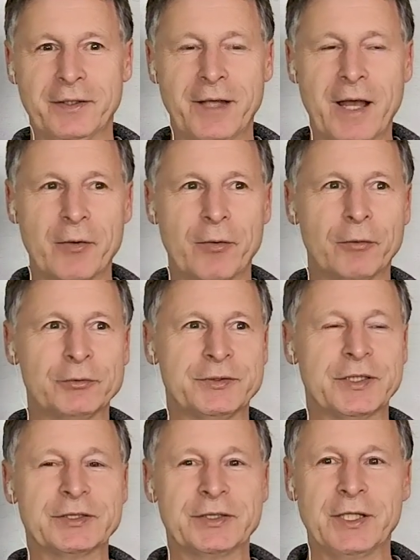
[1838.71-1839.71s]
I don't know,
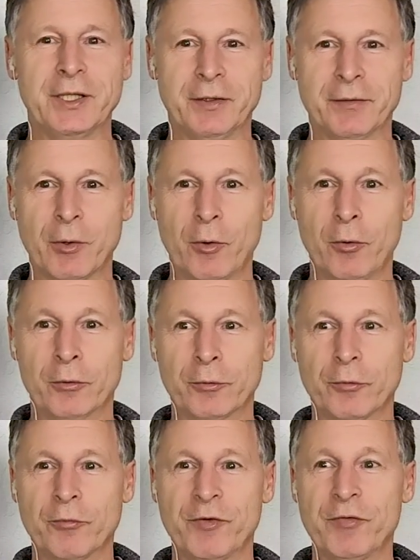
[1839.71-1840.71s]
16-year-old or
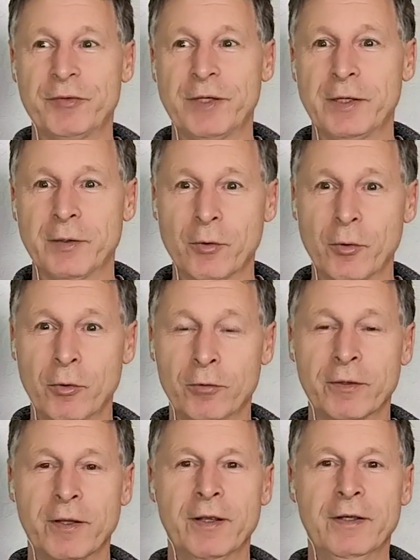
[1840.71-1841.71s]
15-year-old
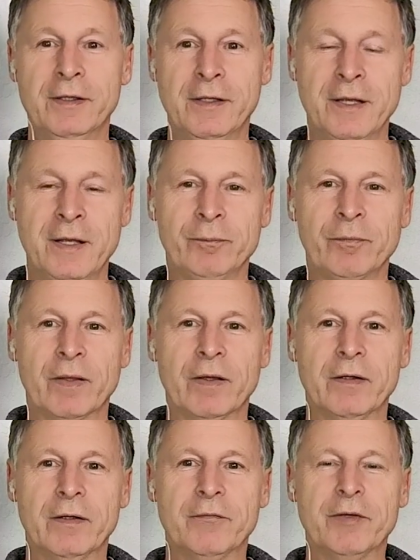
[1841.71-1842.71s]

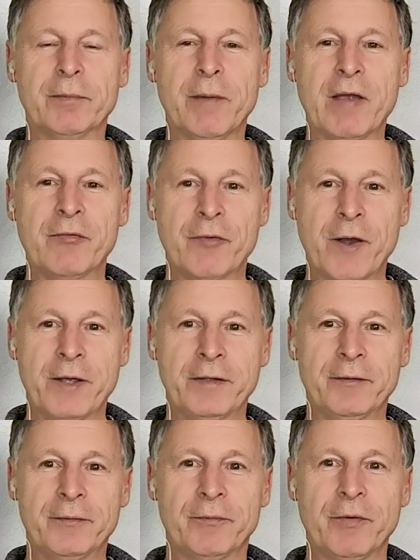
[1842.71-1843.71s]
with my friend.
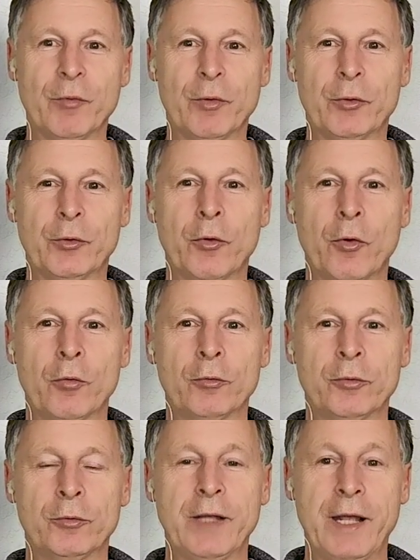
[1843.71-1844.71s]
We wanted to go to
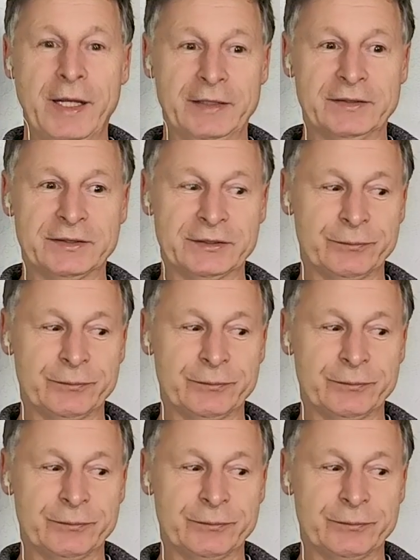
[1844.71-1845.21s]
dance.